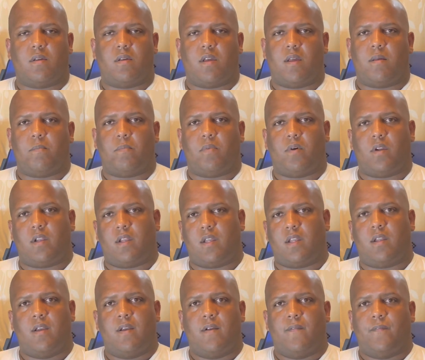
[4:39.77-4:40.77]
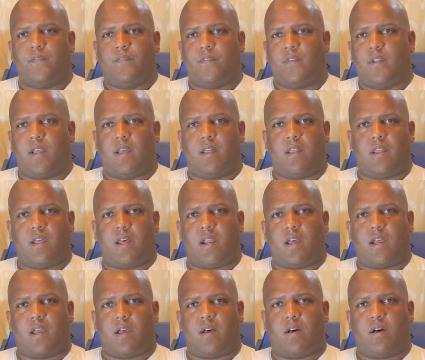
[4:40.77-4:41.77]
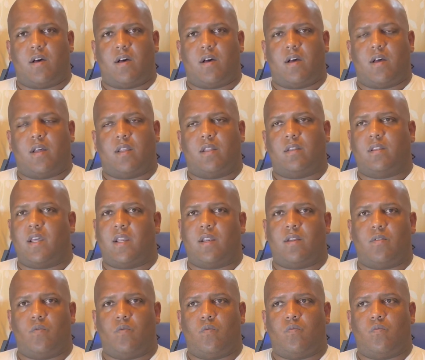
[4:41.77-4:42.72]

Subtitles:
and put it in. And then